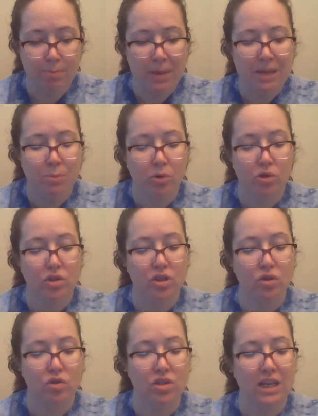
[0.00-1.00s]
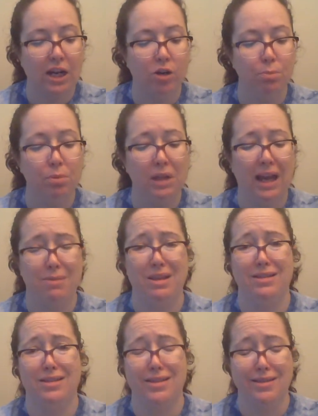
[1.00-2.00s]
People are still scared. Blimey,
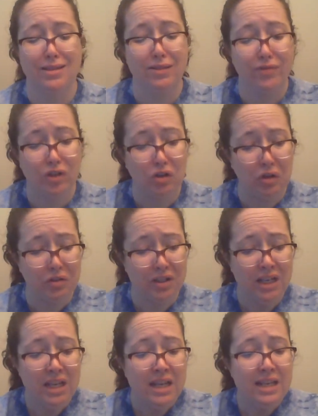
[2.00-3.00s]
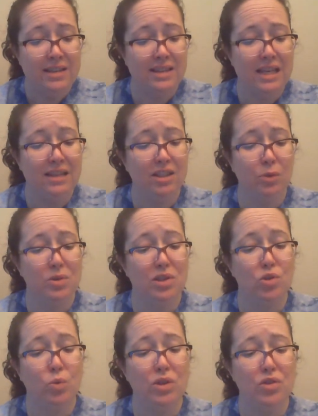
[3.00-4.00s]
this is difficult. See, there was
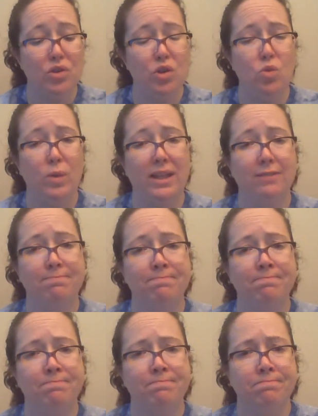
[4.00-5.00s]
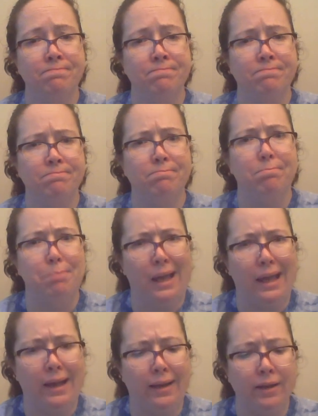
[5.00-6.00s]
this wizard who went
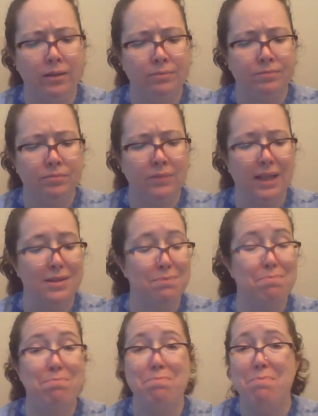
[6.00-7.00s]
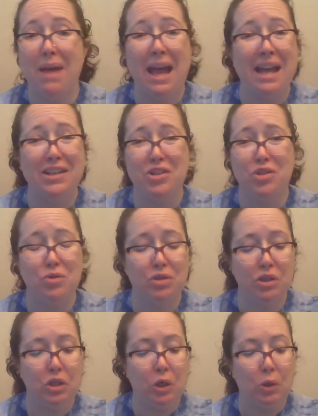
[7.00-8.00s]
bad. As bad as you
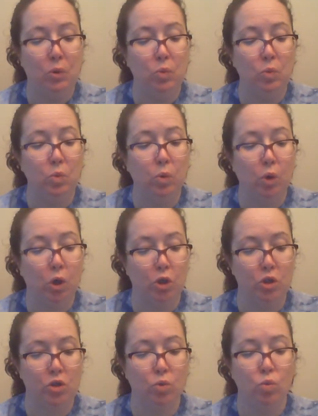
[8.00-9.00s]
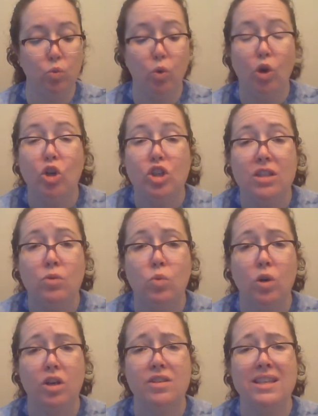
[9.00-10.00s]
can go. Worse than
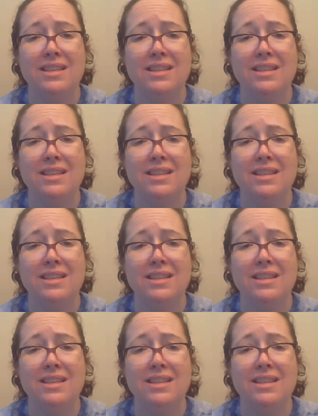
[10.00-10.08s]
worse.